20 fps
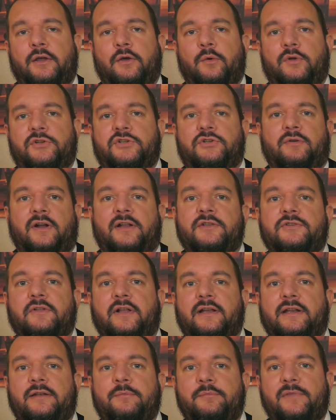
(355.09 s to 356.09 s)
which
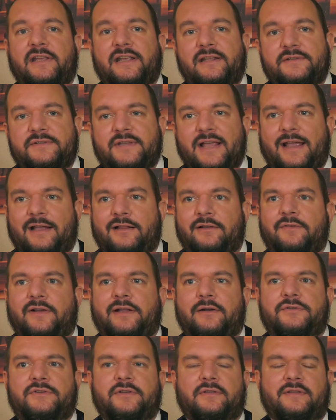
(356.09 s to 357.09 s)
translated means
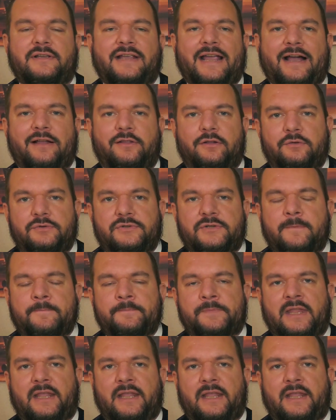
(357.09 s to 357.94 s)
elevator to the gallows.